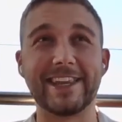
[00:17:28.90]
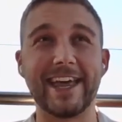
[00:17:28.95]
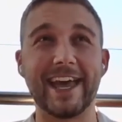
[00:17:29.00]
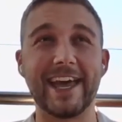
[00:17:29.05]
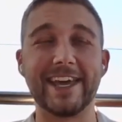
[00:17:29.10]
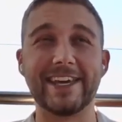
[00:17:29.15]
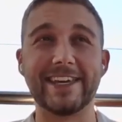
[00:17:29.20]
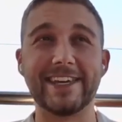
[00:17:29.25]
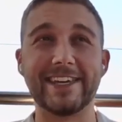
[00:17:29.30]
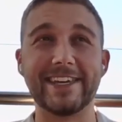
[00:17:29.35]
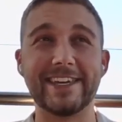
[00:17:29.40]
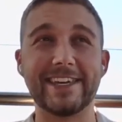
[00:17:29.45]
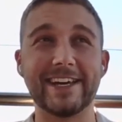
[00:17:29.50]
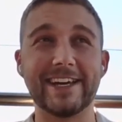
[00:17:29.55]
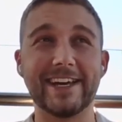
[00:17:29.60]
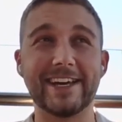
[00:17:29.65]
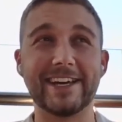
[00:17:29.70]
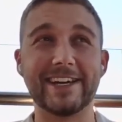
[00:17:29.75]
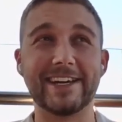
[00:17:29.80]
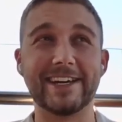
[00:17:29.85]
They
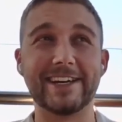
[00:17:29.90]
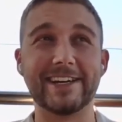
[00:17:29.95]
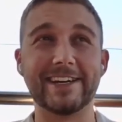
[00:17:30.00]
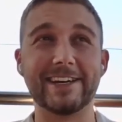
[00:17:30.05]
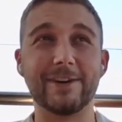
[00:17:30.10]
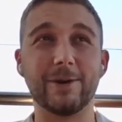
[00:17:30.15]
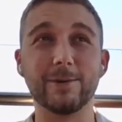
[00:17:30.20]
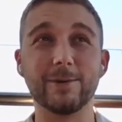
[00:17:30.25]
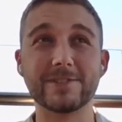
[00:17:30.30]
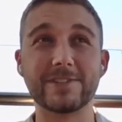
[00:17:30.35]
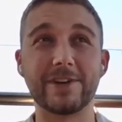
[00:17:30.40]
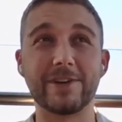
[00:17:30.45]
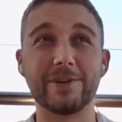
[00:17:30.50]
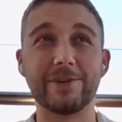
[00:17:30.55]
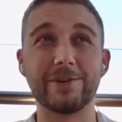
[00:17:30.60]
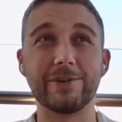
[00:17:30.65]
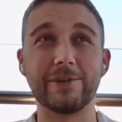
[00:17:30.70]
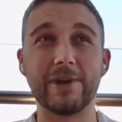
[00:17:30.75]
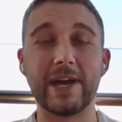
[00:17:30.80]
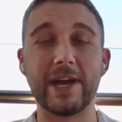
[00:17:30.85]
uh,
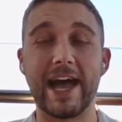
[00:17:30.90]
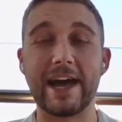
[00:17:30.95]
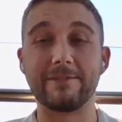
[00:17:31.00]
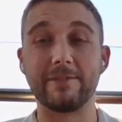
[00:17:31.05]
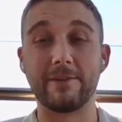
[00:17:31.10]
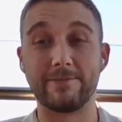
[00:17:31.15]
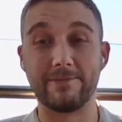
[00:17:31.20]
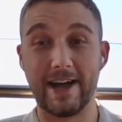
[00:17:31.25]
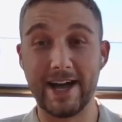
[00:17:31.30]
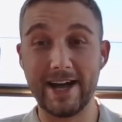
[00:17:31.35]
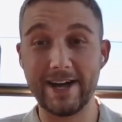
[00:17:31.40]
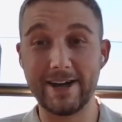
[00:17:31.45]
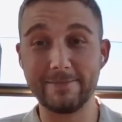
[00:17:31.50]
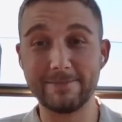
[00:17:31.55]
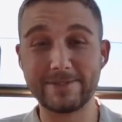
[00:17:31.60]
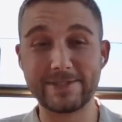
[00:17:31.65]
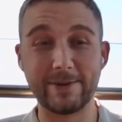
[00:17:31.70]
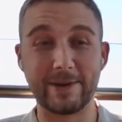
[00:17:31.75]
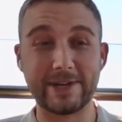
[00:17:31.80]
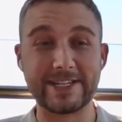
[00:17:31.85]
also have a
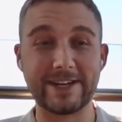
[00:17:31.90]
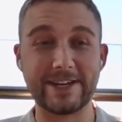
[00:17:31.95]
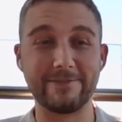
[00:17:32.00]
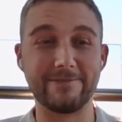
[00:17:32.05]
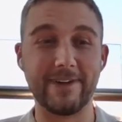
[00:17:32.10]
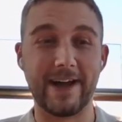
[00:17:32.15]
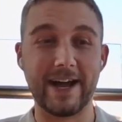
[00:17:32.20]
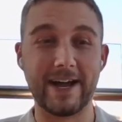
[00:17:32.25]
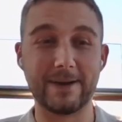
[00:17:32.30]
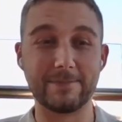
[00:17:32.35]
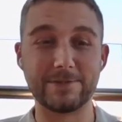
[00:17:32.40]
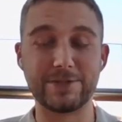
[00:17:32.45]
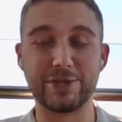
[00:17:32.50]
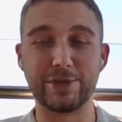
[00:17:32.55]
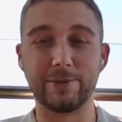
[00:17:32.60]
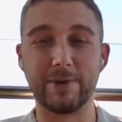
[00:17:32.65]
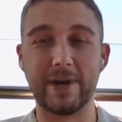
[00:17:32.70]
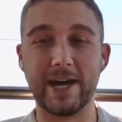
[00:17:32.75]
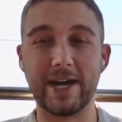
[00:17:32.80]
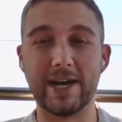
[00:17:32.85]
farm, so I did a farm
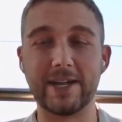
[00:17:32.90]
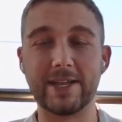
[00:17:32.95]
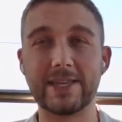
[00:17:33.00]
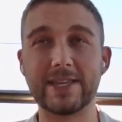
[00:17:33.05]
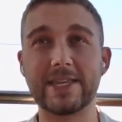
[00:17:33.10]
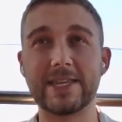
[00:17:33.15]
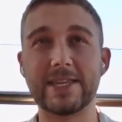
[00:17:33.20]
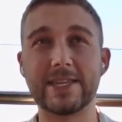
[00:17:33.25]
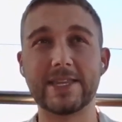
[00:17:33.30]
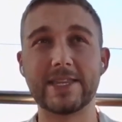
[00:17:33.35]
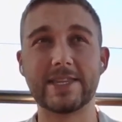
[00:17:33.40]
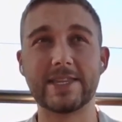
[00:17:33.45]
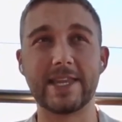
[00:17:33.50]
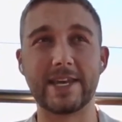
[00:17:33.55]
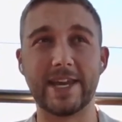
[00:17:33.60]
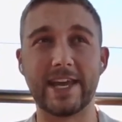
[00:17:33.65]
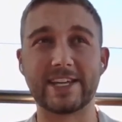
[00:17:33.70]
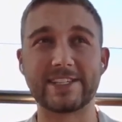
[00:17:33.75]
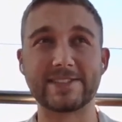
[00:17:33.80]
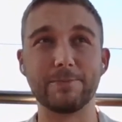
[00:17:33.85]
tour
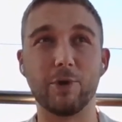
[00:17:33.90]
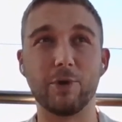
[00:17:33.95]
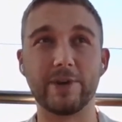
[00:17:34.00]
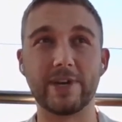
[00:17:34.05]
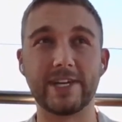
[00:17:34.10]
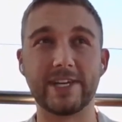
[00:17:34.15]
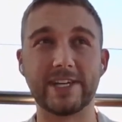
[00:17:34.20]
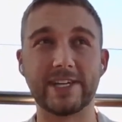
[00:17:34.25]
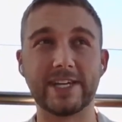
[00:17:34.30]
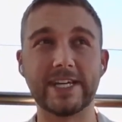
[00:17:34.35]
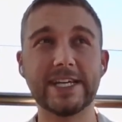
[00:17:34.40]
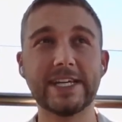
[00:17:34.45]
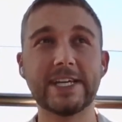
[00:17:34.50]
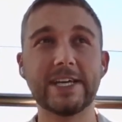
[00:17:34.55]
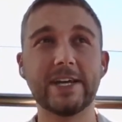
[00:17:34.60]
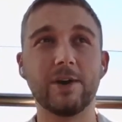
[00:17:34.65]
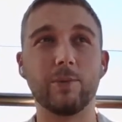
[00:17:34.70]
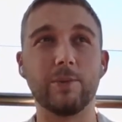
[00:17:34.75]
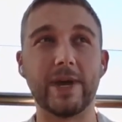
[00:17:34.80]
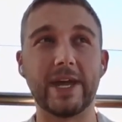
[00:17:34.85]
the next morning
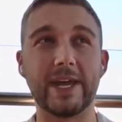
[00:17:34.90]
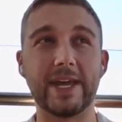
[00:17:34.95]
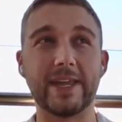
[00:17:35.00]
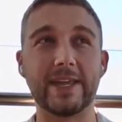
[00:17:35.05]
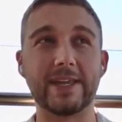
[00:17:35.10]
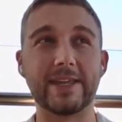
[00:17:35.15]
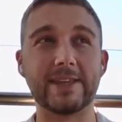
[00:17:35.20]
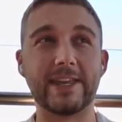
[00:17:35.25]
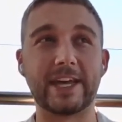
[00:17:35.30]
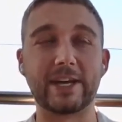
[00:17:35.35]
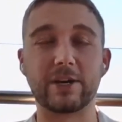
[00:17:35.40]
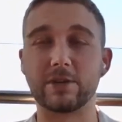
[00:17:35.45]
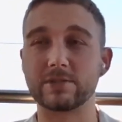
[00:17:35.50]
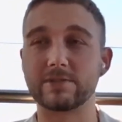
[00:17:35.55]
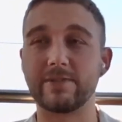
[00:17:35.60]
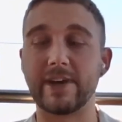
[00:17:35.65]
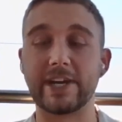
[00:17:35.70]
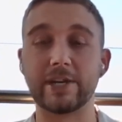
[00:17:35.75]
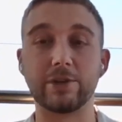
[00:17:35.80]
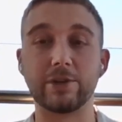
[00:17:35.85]
where they
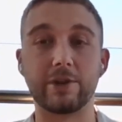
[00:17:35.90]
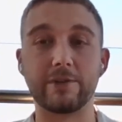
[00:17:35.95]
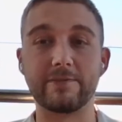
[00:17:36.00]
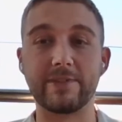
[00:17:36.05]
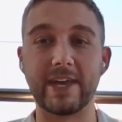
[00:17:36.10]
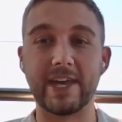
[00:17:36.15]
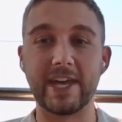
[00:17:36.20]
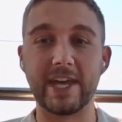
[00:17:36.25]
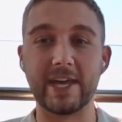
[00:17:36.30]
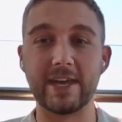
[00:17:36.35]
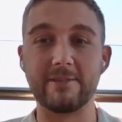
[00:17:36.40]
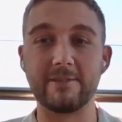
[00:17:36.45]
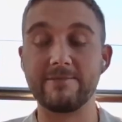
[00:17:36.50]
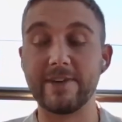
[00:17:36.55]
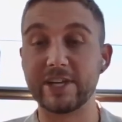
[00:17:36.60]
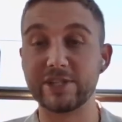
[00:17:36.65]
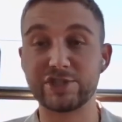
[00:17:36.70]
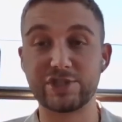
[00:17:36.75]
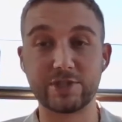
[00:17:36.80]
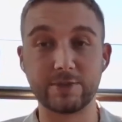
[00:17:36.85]
cultivate a lot of their
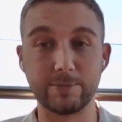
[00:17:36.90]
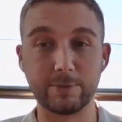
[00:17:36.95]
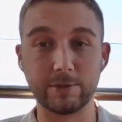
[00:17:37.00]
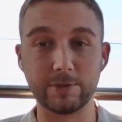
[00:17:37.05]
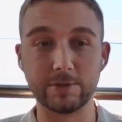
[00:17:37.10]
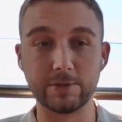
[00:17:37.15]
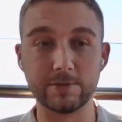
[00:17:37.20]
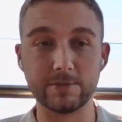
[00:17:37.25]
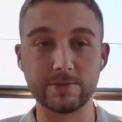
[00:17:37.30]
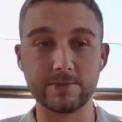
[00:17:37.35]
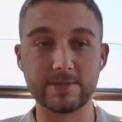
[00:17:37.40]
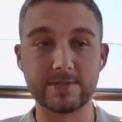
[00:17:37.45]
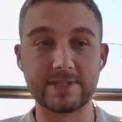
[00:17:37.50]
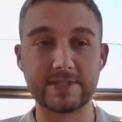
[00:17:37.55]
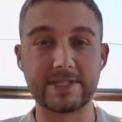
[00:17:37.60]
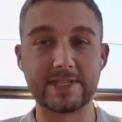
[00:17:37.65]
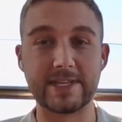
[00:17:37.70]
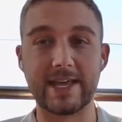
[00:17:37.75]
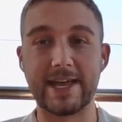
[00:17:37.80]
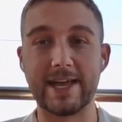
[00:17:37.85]
vegetables.
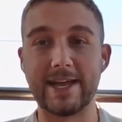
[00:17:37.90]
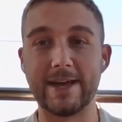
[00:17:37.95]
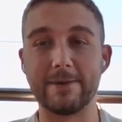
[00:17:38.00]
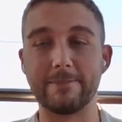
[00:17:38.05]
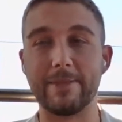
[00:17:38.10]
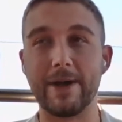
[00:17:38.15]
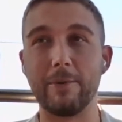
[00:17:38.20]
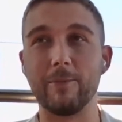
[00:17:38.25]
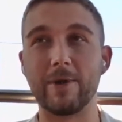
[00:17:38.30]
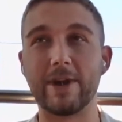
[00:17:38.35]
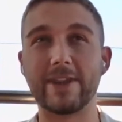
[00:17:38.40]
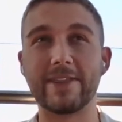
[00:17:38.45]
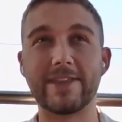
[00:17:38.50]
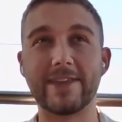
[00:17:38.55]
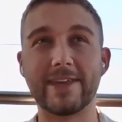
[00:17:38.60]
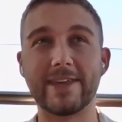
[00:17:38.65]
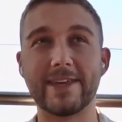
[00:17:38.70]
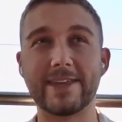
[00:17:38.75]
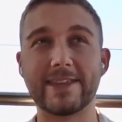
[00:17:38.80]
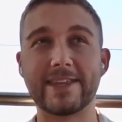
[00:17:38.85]
Um, and one of
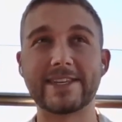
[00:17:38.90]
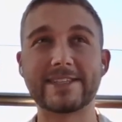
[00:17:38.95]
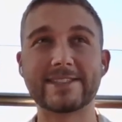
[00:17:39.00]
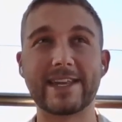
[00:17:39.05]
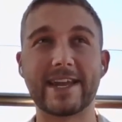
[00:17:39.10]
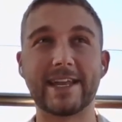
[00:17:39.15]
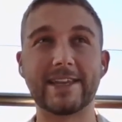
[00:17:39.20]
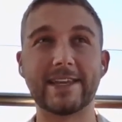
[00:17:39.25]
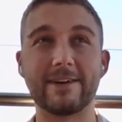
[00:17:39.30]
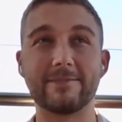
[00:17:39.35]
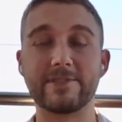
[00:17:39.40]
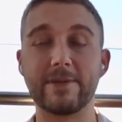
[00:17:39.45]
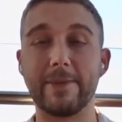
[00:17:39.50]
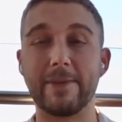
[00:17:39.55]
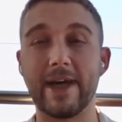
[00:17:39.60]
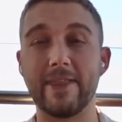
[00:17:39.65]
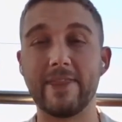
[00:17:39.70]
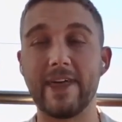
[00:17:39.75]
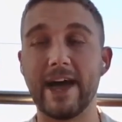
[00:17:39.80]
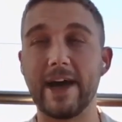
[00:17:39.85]
the things that I loved
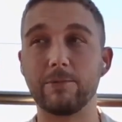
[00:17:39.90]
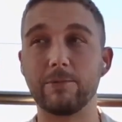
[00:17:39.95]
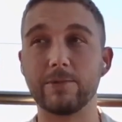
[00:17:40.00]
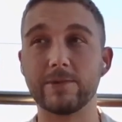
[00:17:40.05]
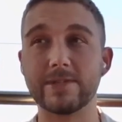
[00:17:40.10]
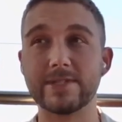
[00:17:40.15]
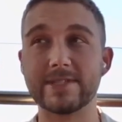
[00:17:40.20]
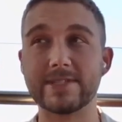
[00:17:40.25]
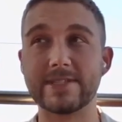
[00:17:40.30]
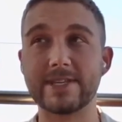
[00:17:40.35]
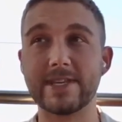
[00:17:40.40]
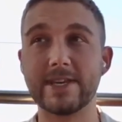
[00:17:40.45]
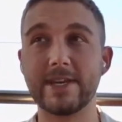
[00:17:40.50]
about that was